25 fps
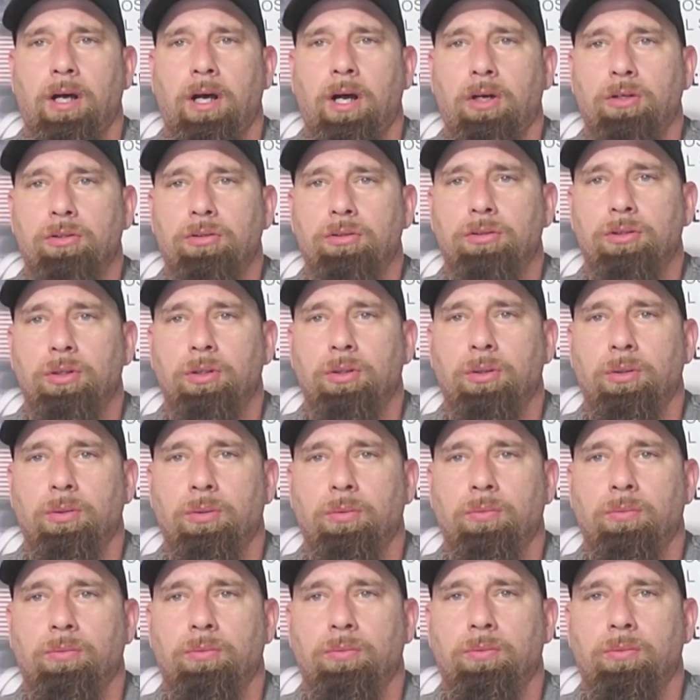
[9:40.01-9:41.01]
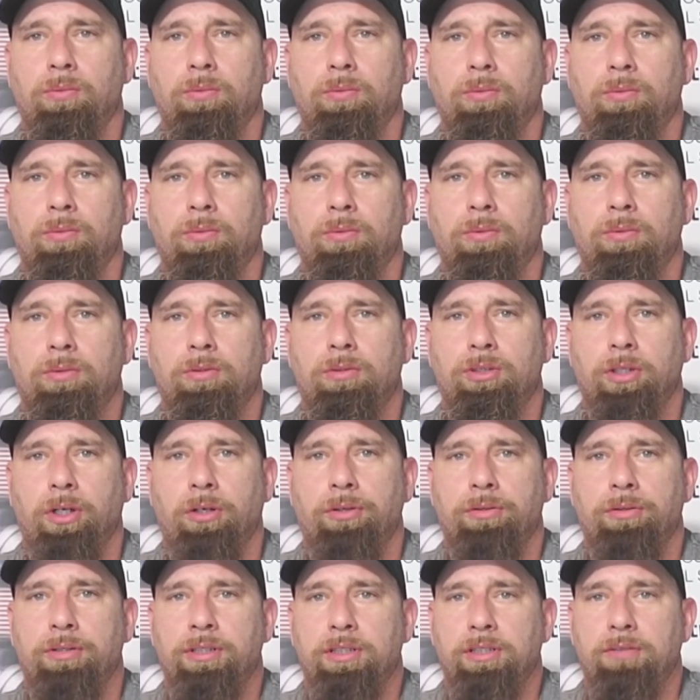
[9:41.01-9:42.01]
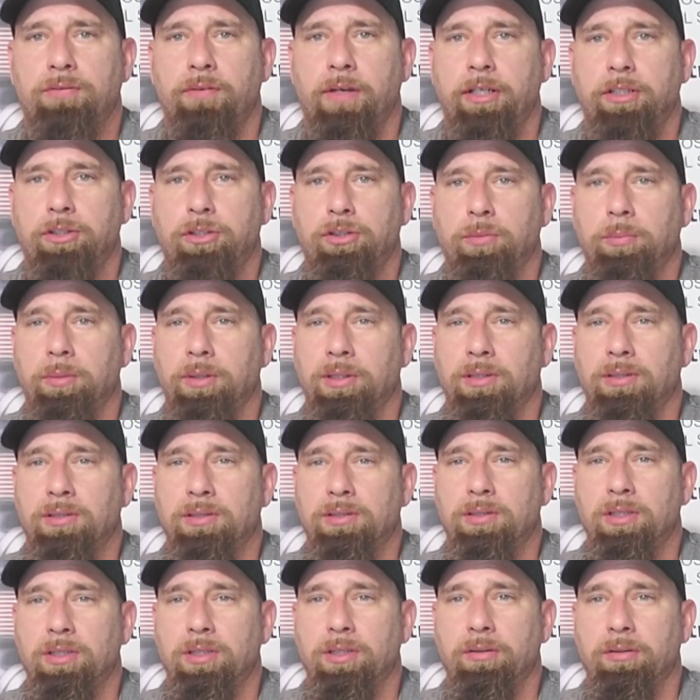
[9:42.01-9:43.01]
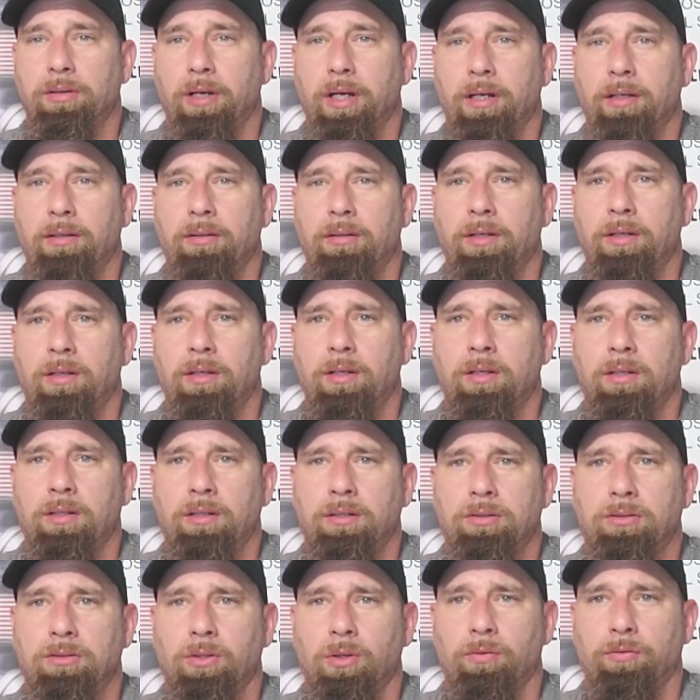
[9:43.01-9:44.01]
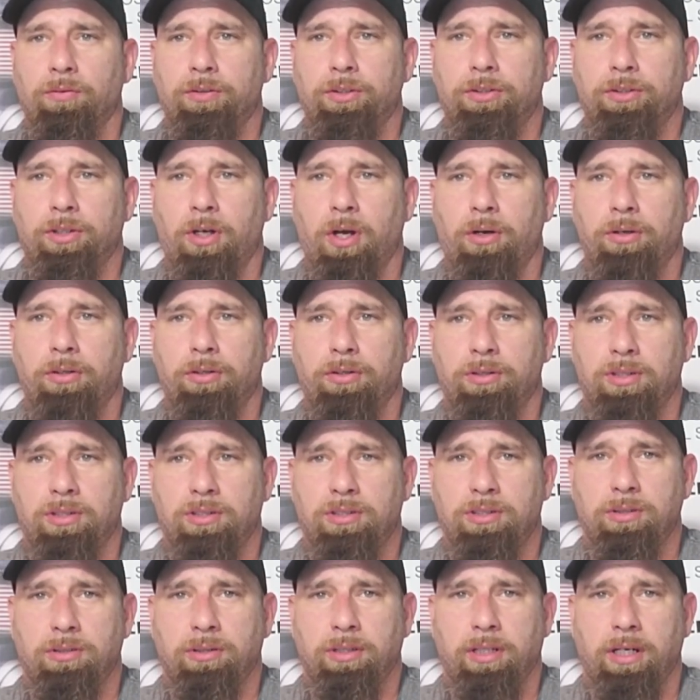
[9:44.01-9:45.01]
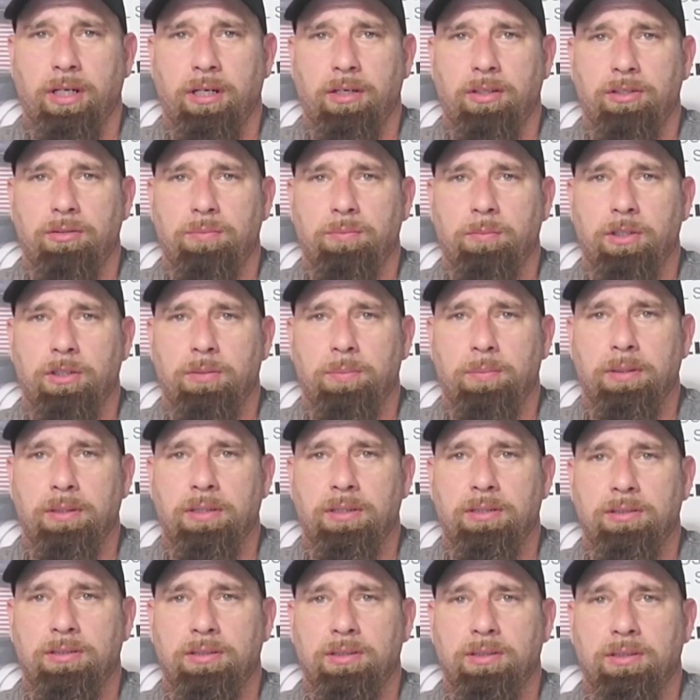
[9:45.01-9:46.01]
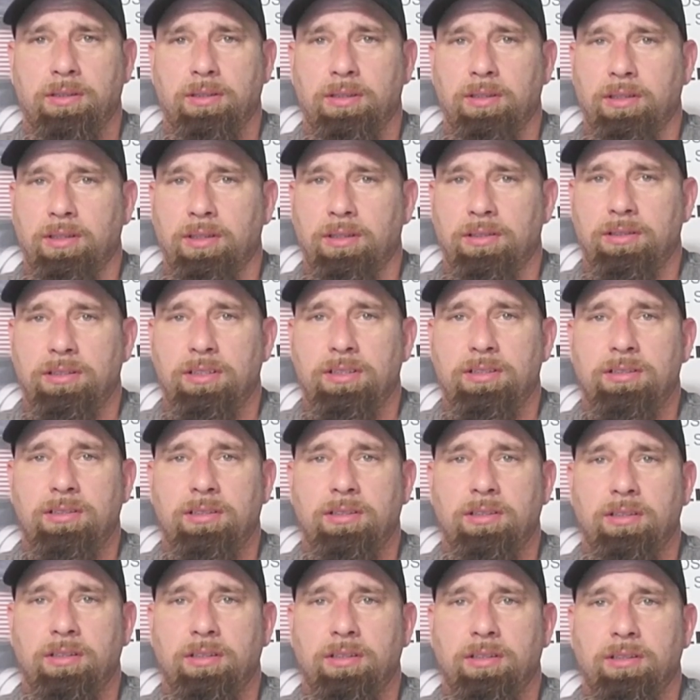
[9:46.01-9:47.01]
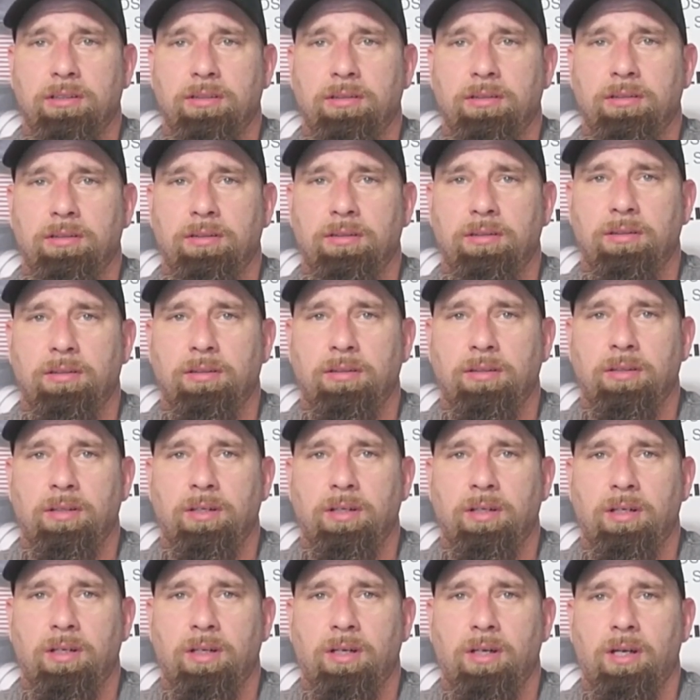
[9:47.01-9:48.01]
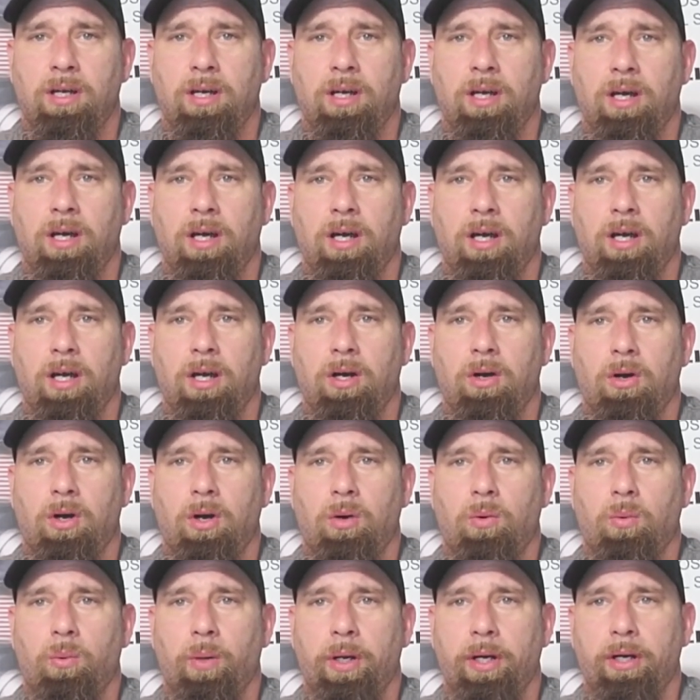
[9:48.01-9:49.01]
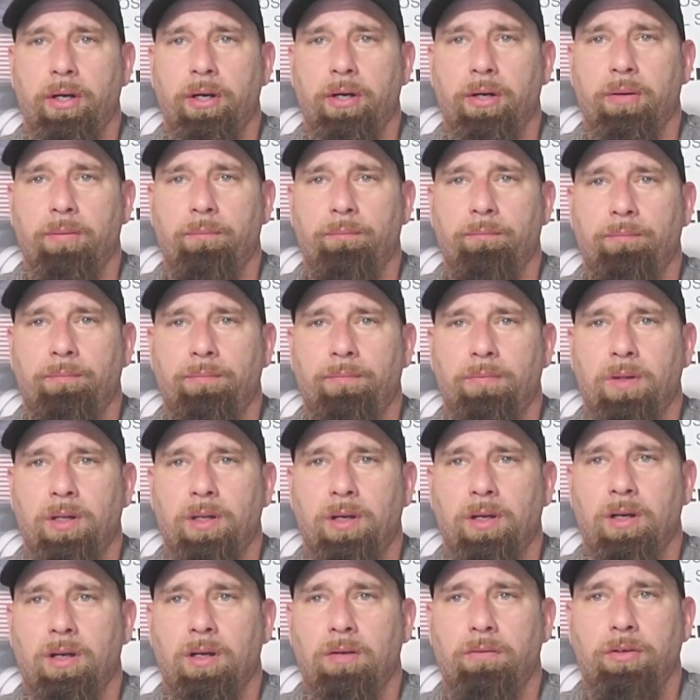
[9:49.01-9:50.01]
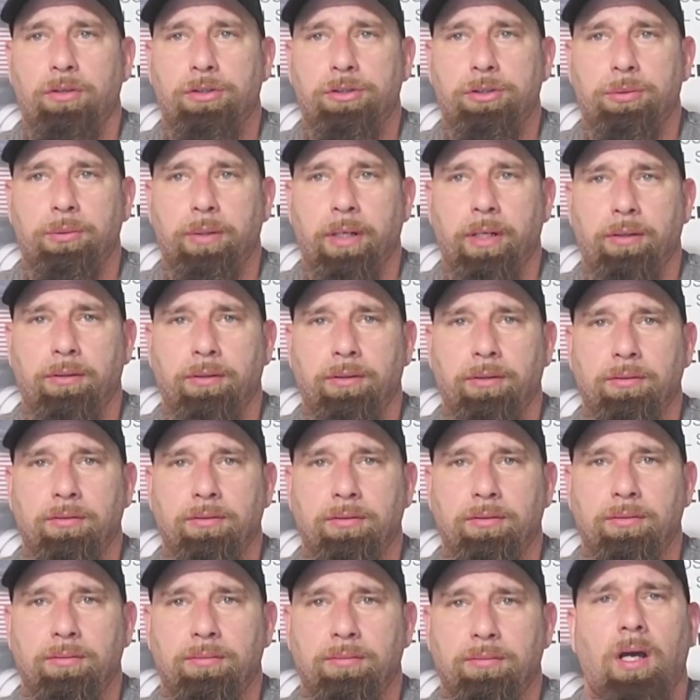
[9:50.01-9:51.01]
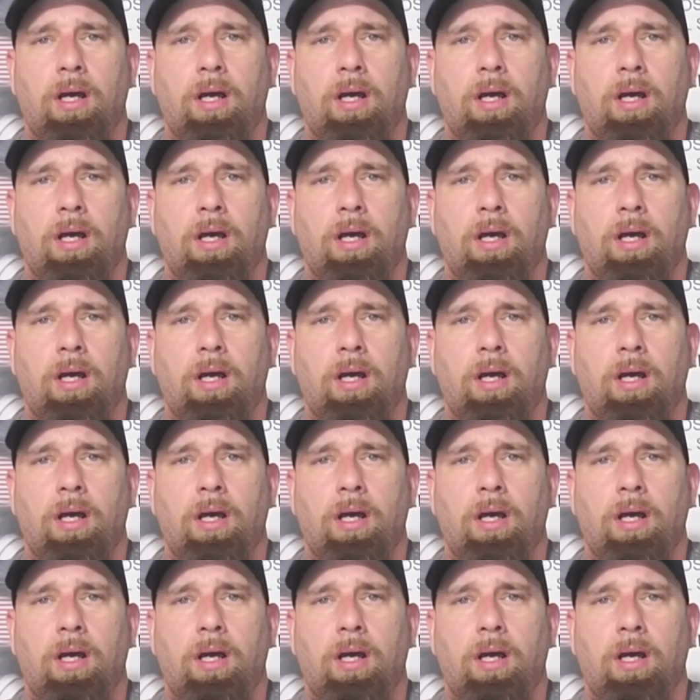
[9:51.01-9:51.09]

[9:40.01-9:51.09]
also certain disadvantages should be considered, right? So for starters, concealed carriers must be consistently aware of their surroundings.